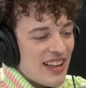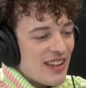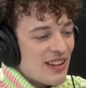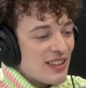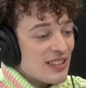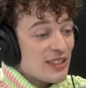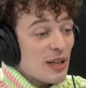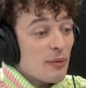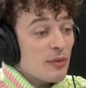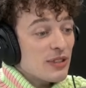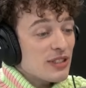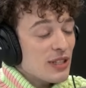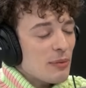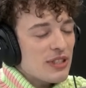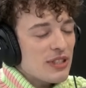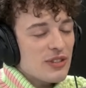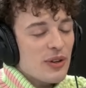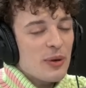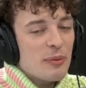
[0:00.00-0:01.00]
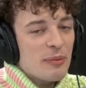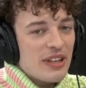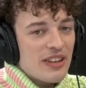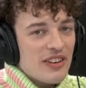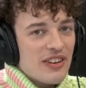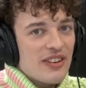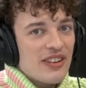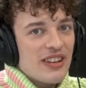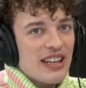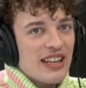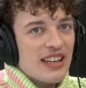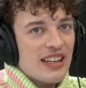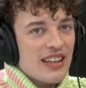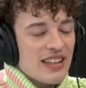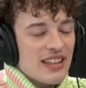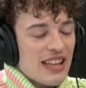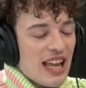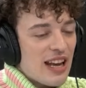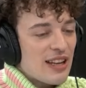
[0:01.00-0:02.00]
someone told me, you know, like
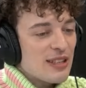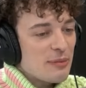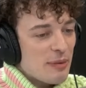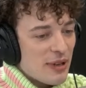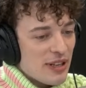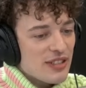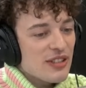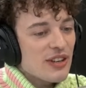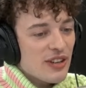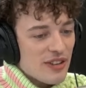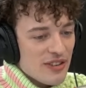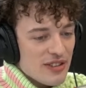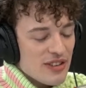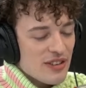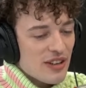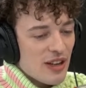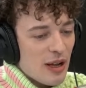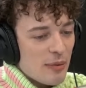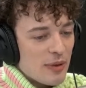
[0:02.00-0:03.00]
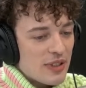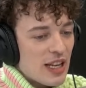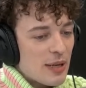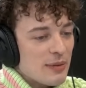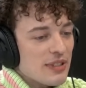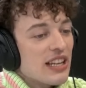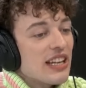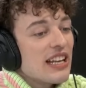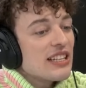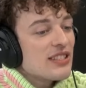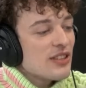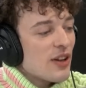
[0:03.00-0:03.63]
that has been to Eurovision a couple of times, like it's